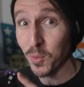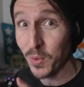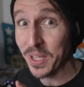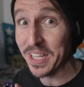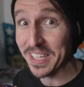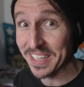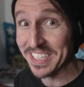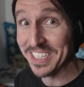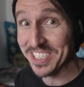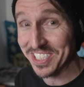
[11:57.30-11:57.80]

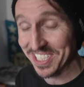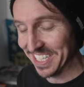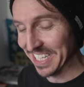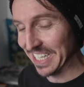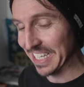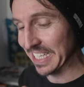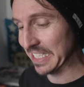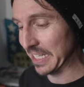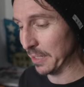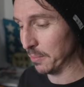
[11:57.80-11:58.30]
wiggly she
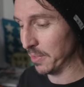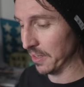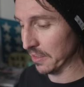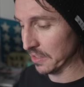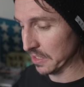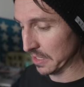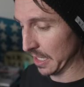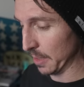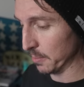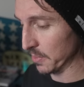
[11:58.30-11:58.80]
gets. I better
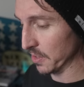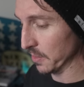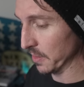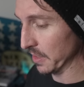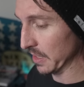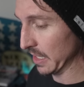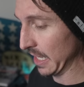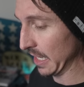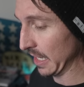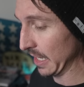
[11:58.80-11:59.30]
stop
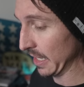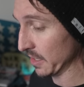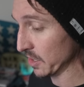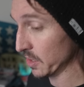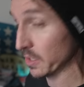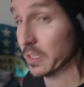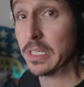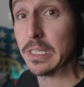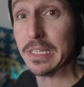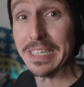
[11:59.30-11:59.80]
doing that,
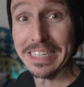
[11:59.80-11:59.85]
actually.